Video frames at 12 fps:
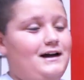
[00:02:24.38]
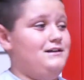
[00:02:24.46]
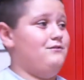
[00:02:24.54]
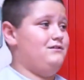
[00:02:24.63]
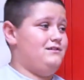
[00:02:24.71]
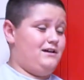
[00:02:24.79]

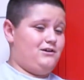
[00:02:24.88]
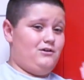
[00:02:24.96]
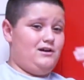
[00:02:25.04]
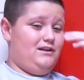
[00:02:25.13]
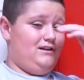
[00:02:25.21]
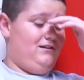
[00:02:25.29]
I
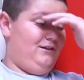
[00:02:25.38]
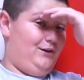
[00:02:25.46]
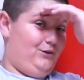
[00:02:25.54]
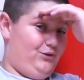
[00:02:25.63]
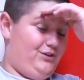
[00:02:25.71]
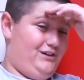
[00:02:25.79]
decorated the
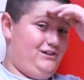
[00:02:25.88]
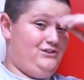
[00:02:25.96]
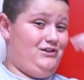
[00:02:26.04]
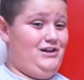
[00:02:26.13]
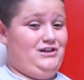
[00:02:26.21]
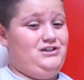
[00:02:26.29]
little things
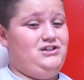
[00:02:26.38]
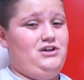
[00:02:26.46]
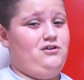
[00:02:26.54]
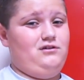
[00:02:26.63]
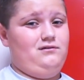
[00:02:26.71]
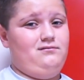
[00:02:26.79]
last
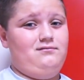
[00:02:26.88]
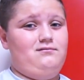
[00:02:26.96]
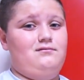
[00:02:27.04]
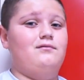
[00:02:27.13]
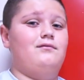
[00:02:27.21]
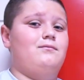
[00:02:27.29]
year,
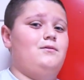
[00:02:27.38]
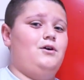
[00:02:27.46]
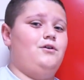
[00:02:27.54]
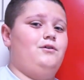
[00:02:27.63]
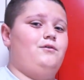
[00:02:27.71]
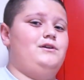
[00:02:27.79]
and
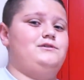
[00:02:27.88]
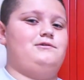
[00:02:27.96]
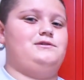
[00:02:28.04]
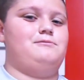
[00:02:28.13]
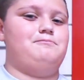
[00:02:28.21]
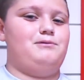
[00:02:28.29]
all it was
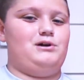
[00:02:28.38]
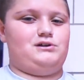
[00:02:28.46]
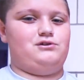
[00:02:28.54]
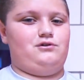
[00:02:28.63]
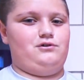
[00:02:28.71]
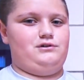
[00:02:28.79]
was a
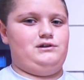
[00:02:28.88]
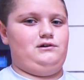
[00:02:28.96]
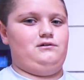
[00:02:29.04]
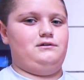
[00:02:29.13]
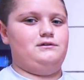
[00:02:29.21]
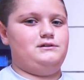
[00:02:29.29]
picture and
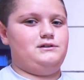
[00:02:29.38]
two.